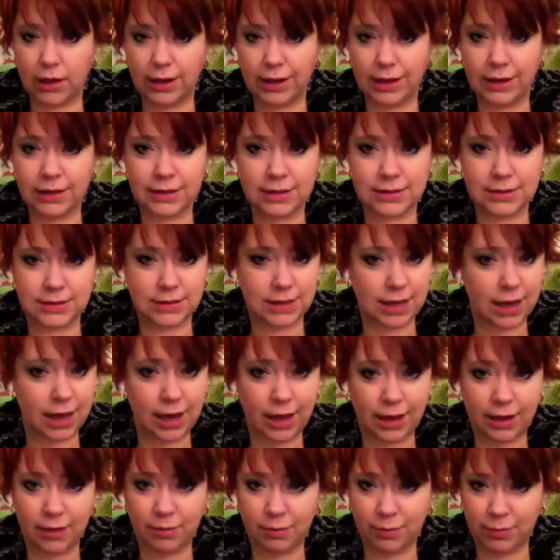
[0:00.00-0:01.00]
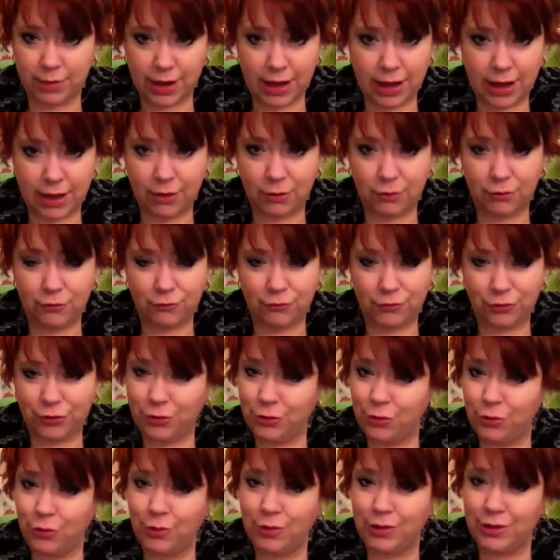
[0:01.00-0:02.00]
It's time now for
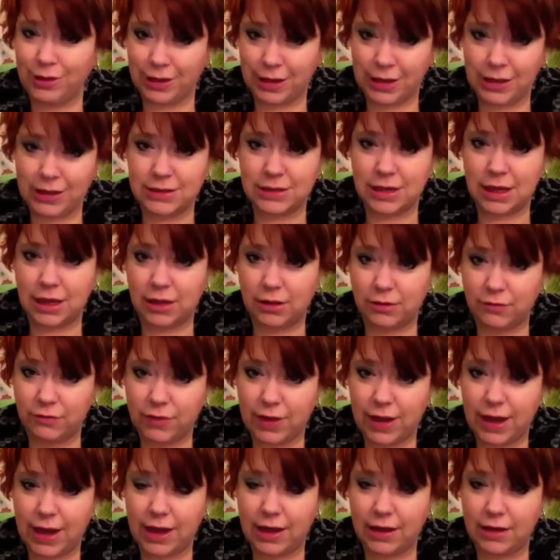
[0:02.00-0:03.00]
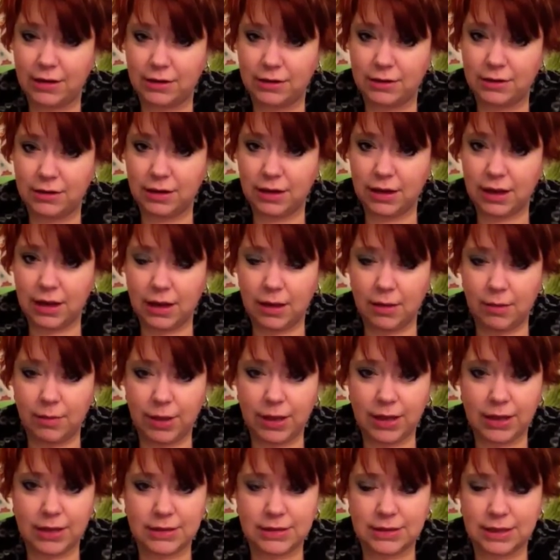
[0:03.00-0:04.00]
you to release all of that,
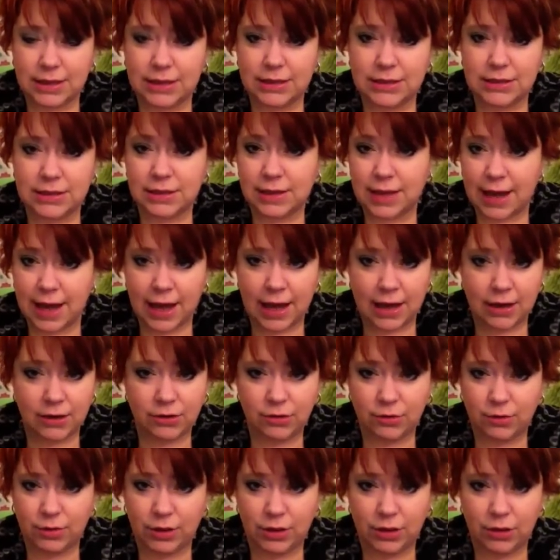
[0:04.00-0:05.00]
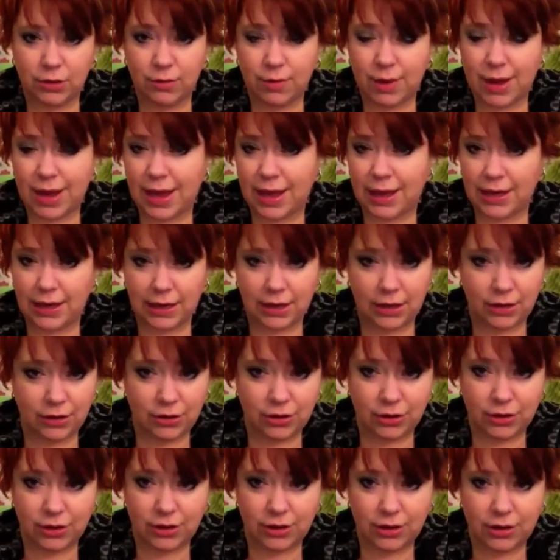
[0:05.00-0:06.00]
because it's not doing you any
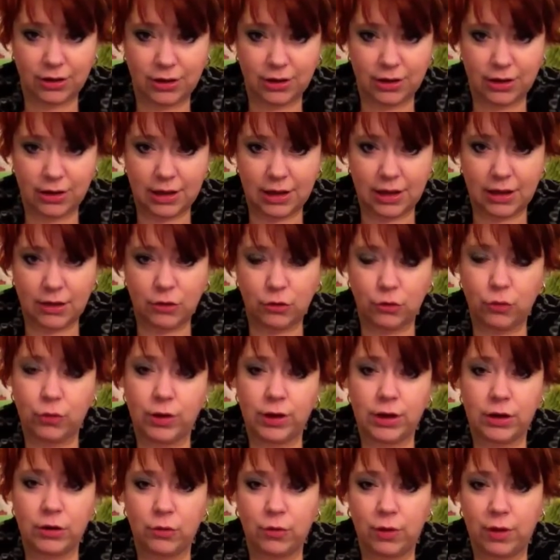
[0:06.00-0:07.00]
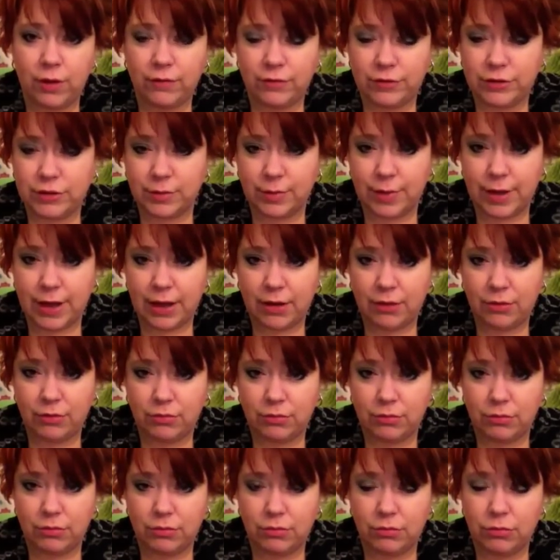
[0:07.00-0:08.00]
good. 2012 is about
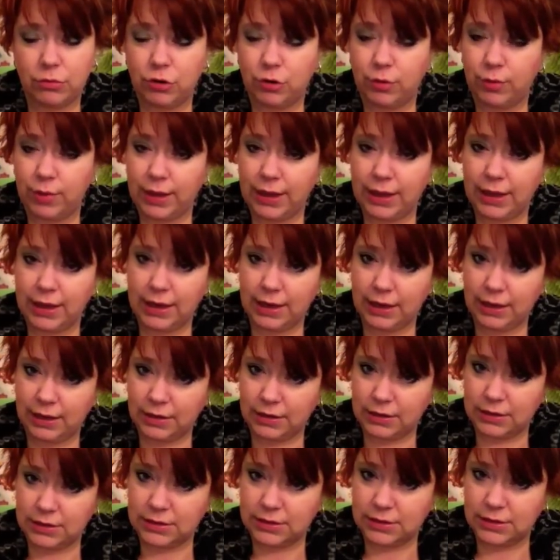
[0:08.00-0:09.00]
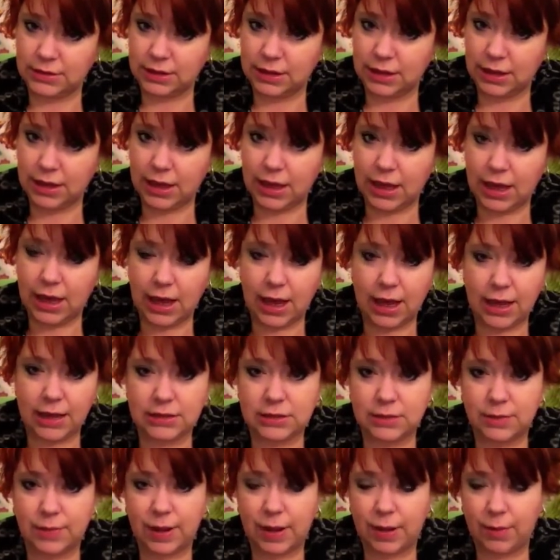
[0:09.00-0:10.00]
new beginnings.
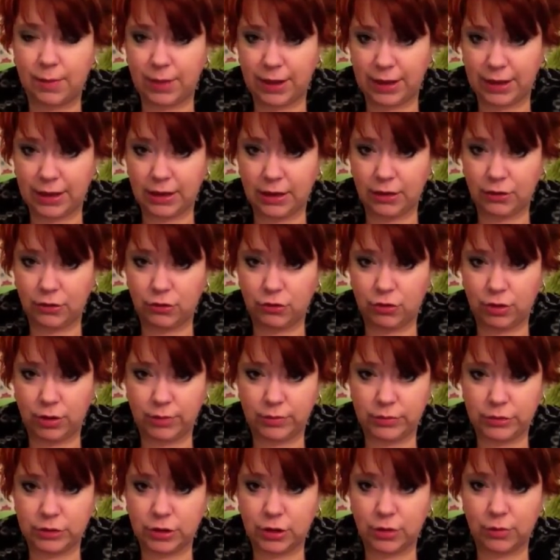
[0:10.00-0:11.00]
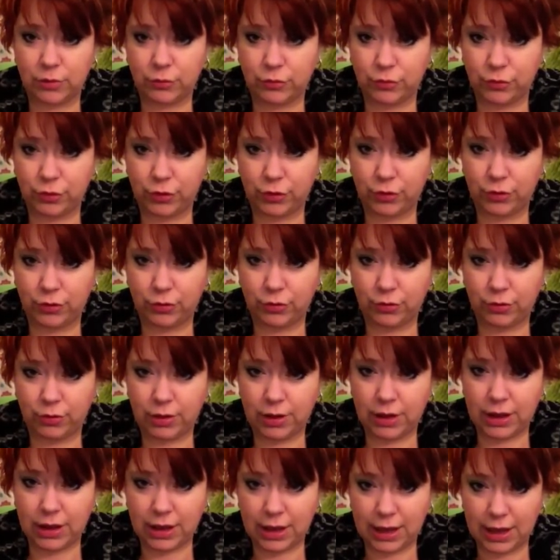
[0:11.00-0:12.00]
It's about making your dreams come true.
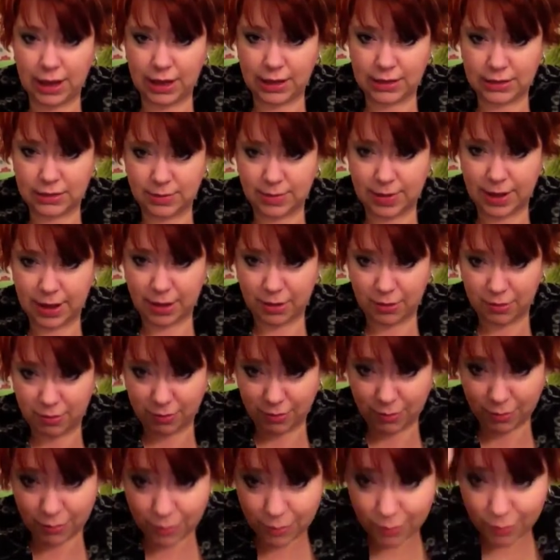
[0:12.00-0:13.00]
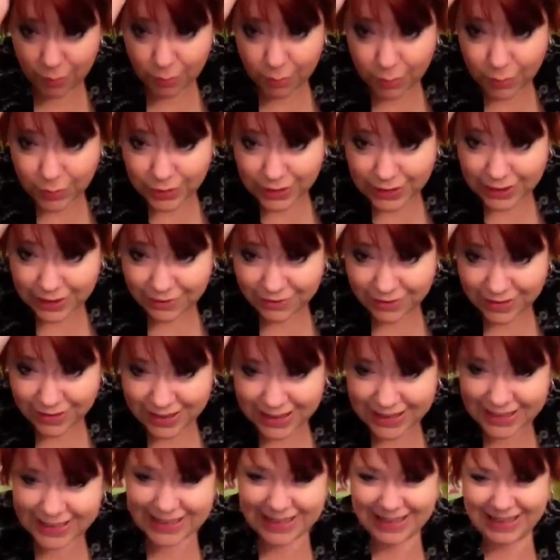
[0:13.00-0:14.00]
It's about
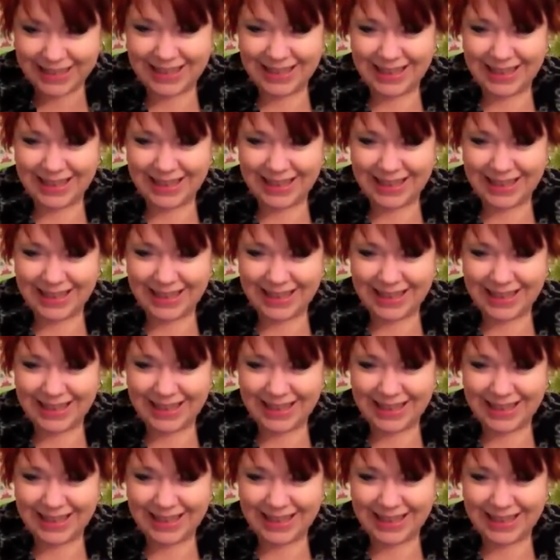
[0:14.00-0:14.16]
believing.